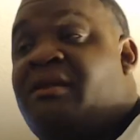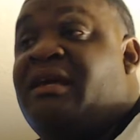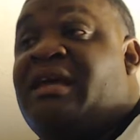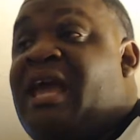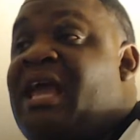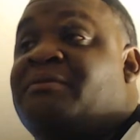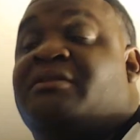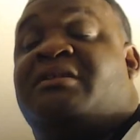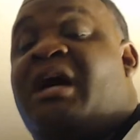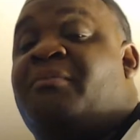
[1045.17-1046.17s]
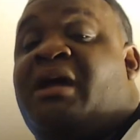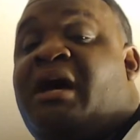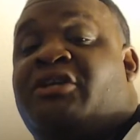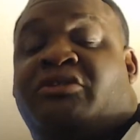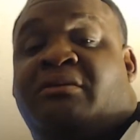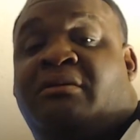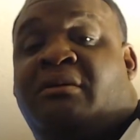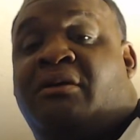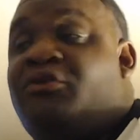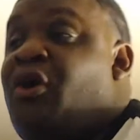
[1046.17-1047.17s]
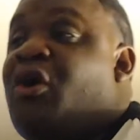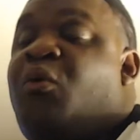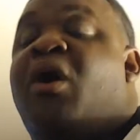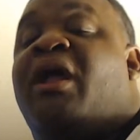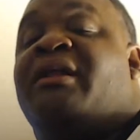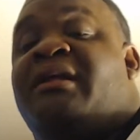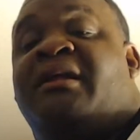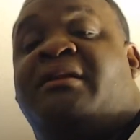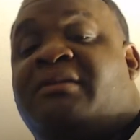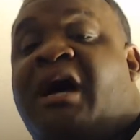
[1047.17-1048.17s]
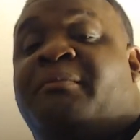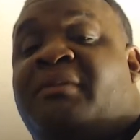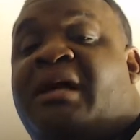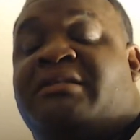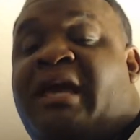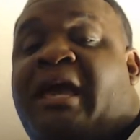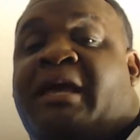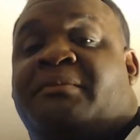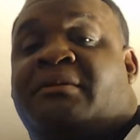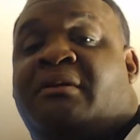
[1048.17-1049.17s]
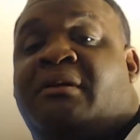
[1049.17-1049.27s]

The games are top notch. They're quality, top notch games.